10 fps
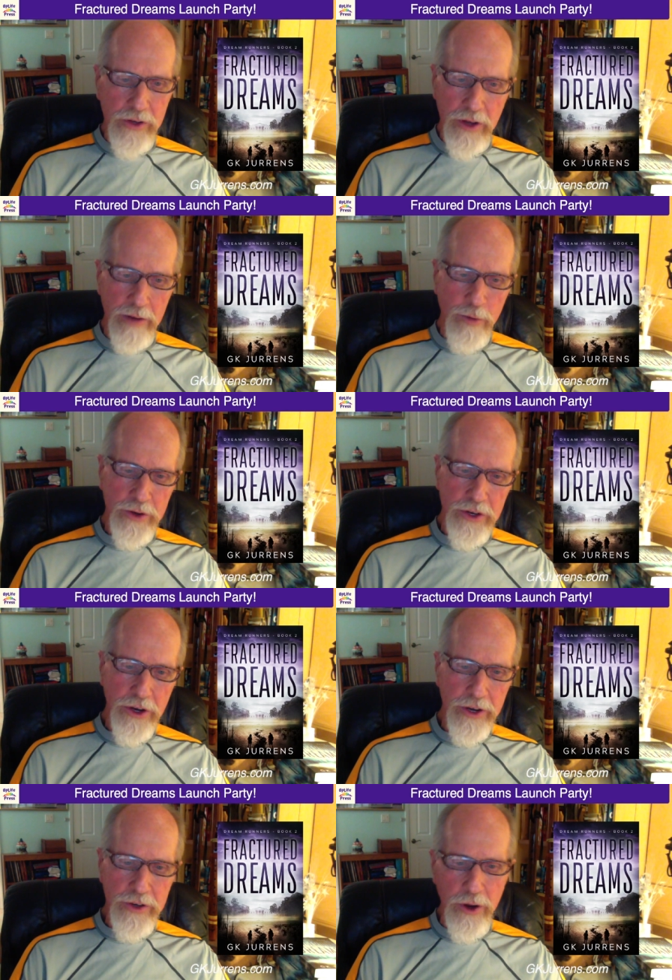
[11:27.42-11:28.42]
On a more
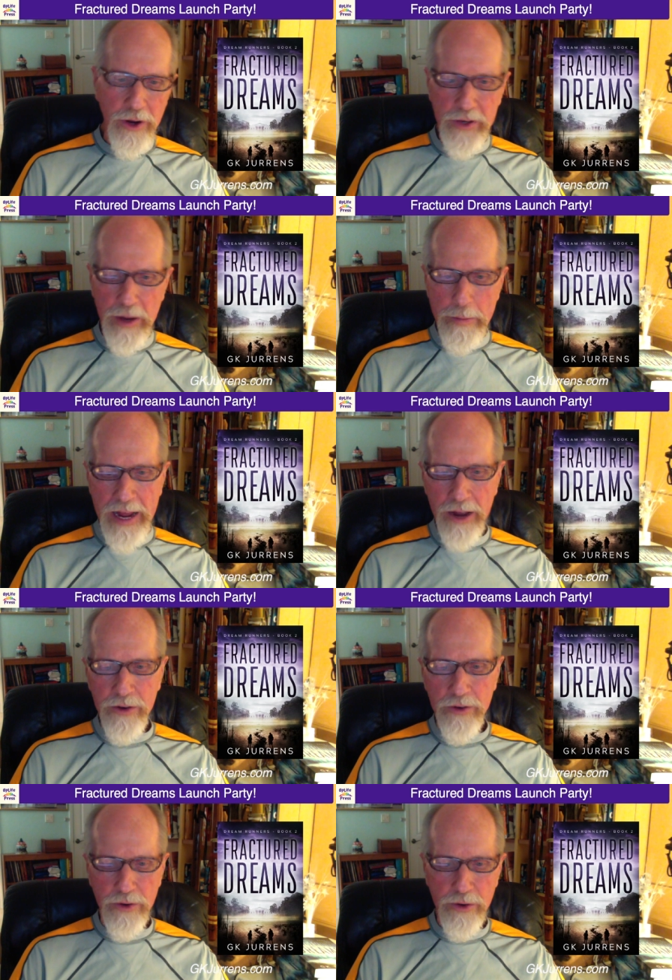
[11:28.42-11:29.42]
serious note, as I
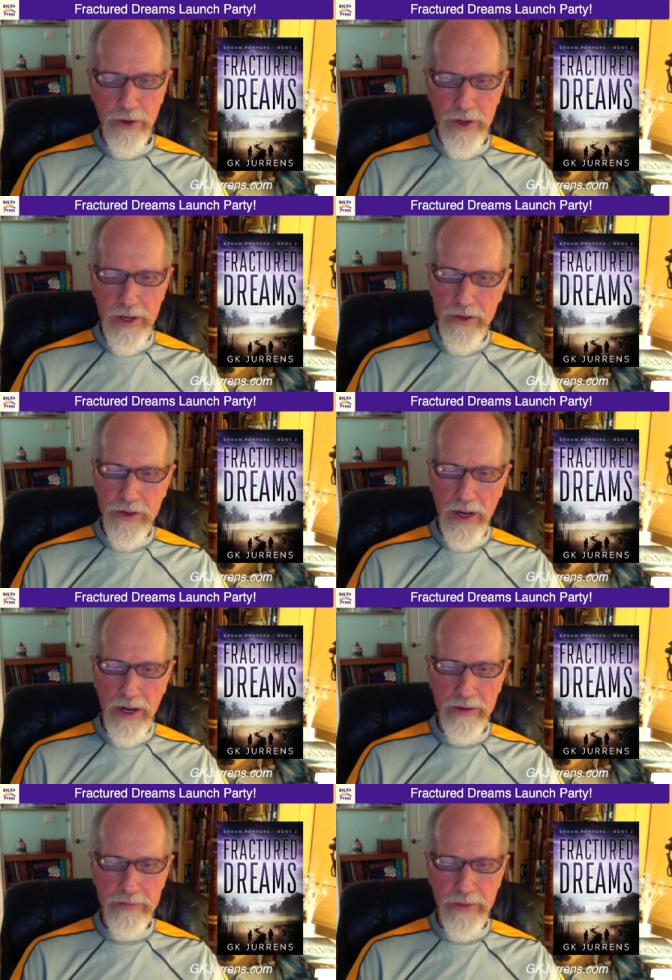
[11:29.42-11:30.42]
pound through this,
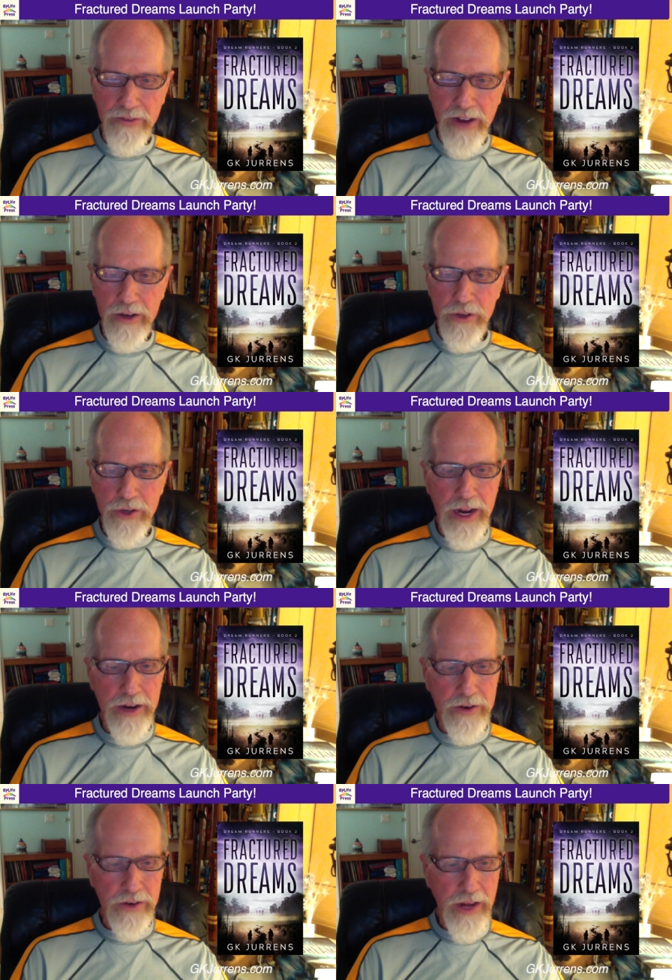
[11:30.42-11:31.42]
the final
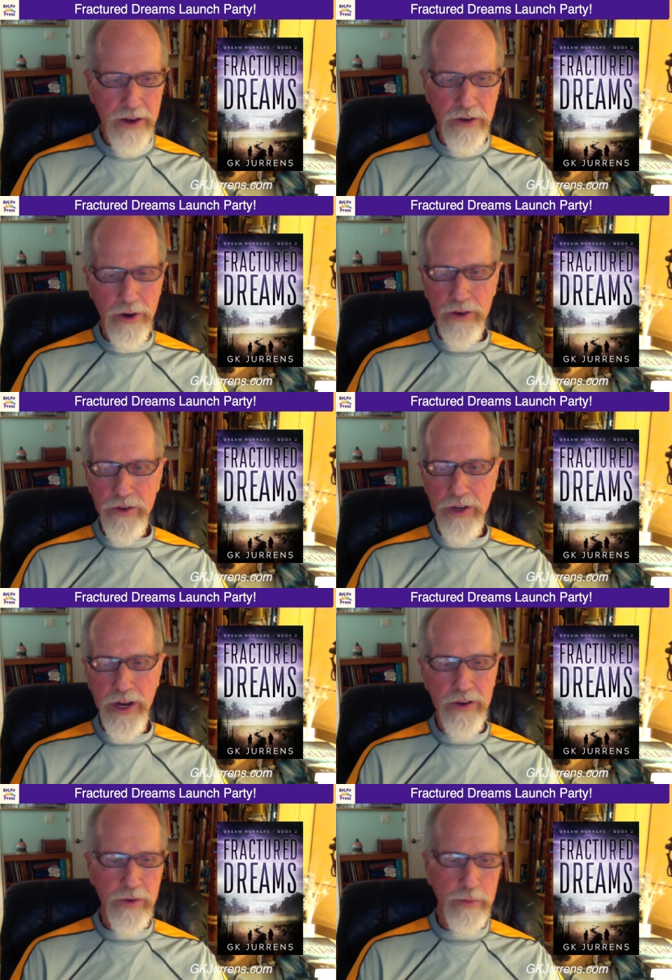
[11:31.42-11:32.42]
stages, editorial
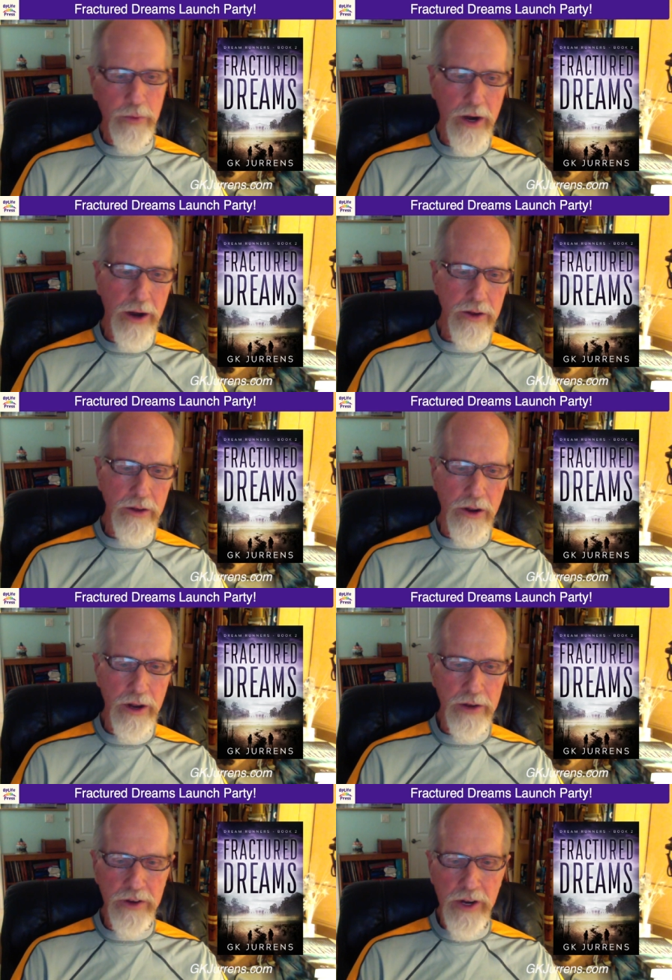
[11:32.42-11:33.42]
stages prior to
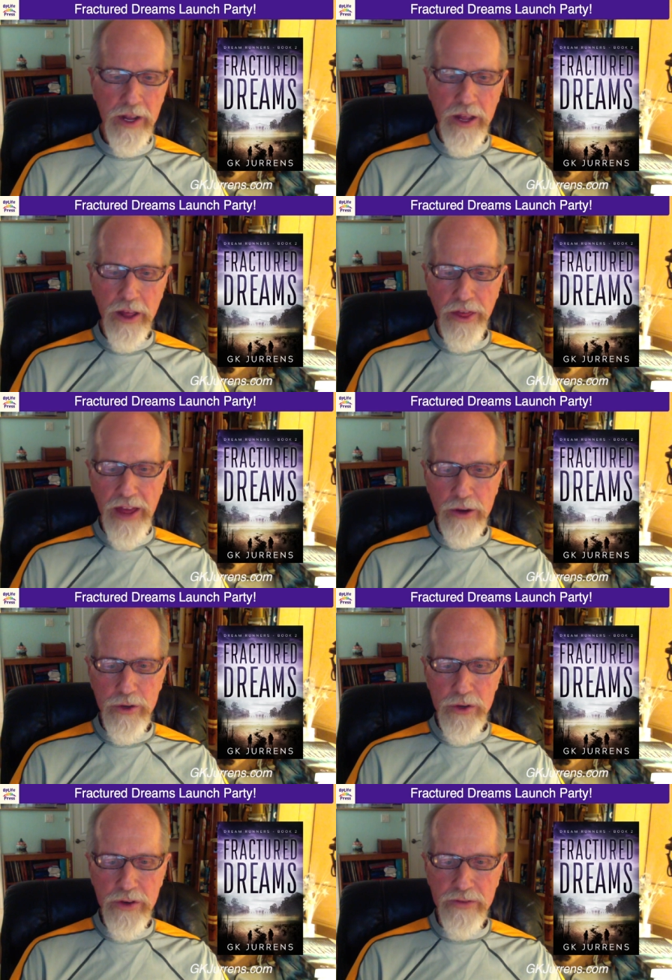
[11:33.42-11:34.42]
launch,
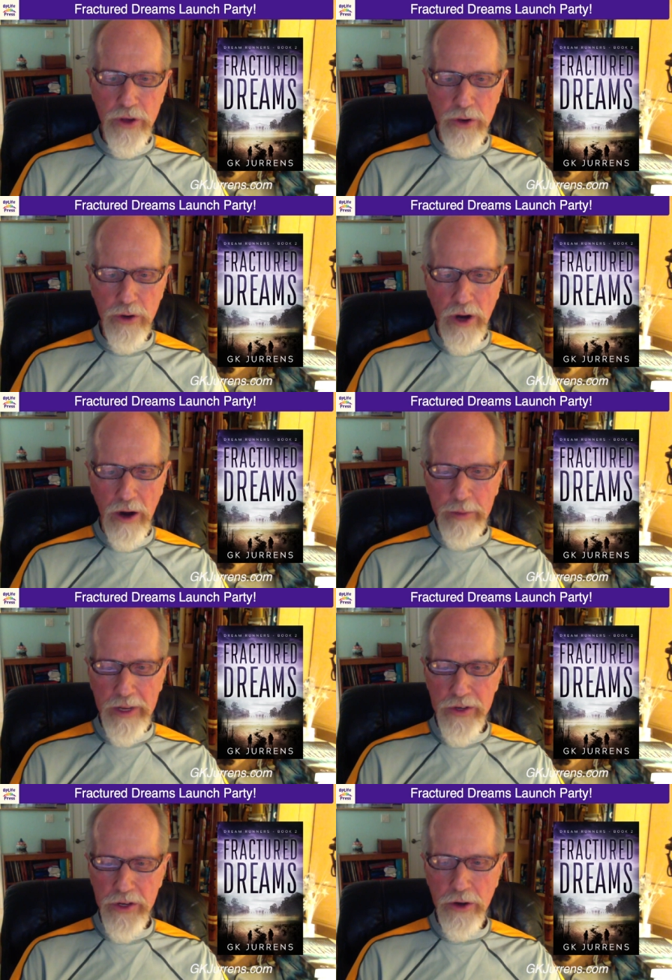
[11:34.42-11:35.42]
thousands of you are
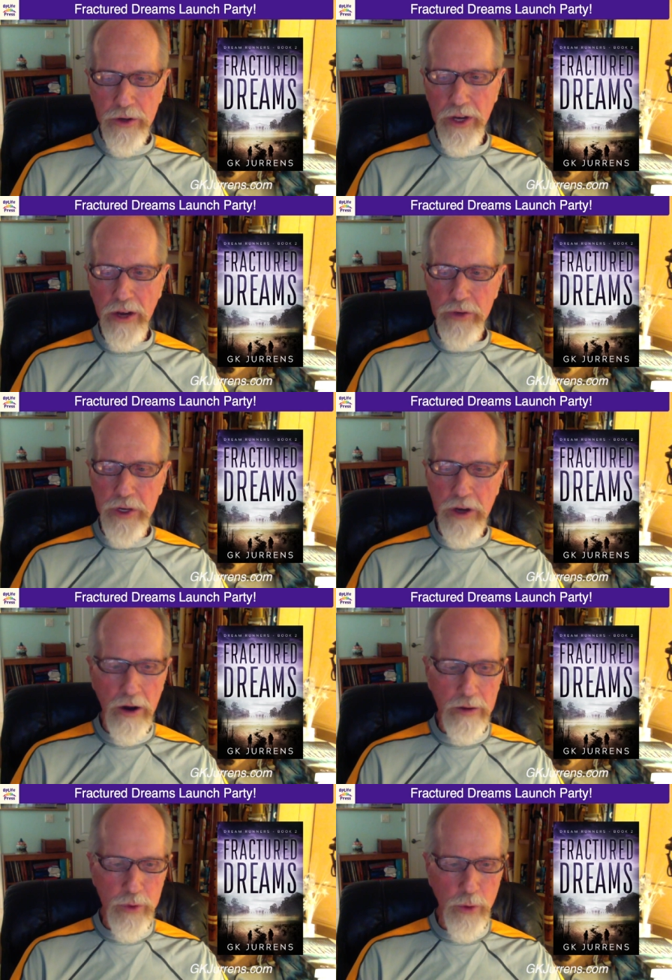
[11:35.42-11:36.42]
placing yourselves in
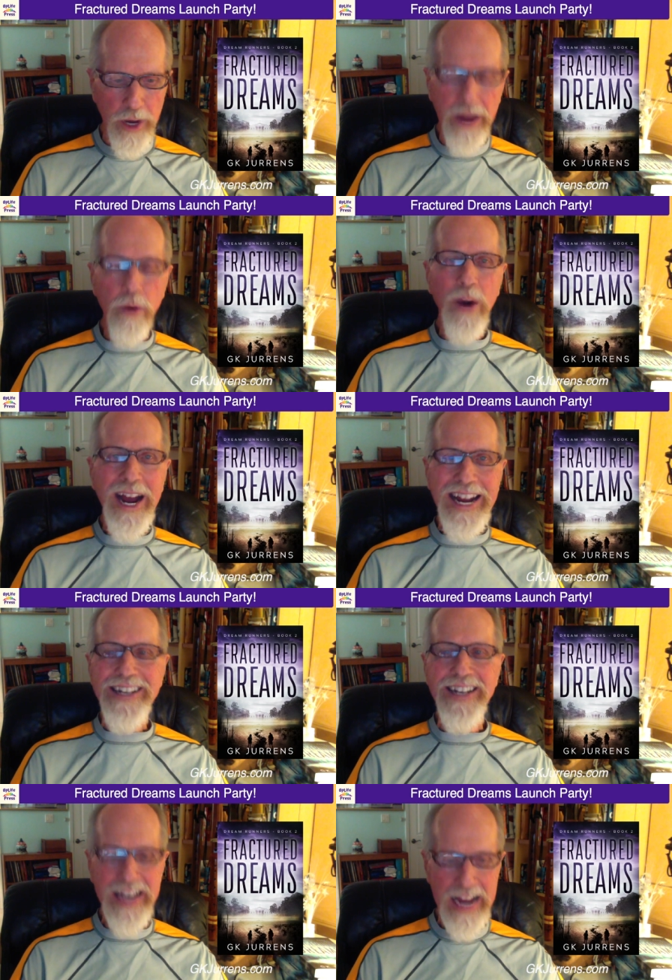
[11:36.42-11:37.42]
harm's way right
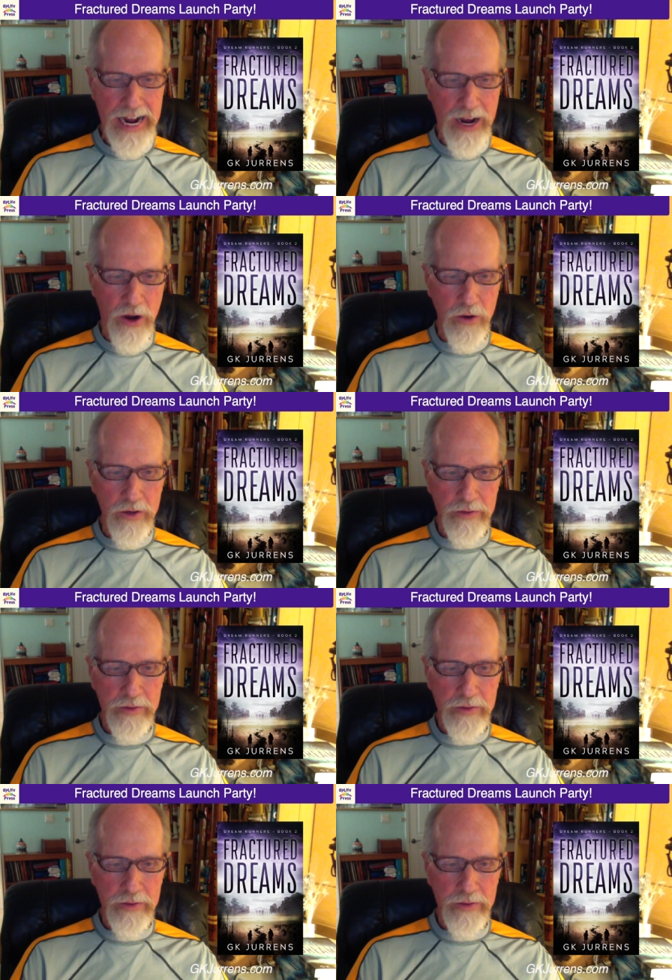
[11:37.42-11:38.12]
now,